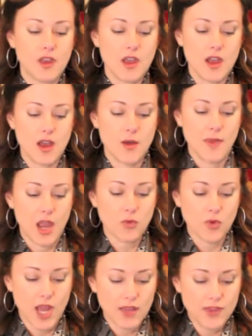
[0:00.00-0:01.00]
I
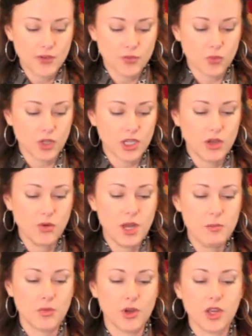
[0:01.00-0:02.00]
read this really
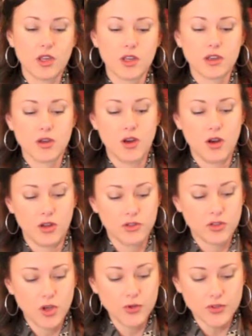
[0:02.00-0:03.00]
great book called
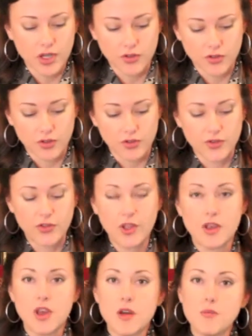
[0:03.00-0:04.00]
Ghost Hunters
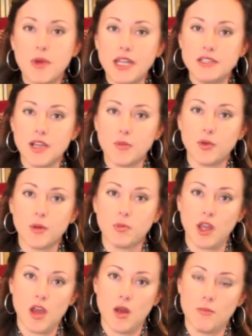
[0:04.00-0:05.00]
by Deborah
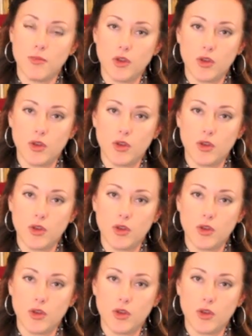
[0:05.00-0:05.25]
Blum,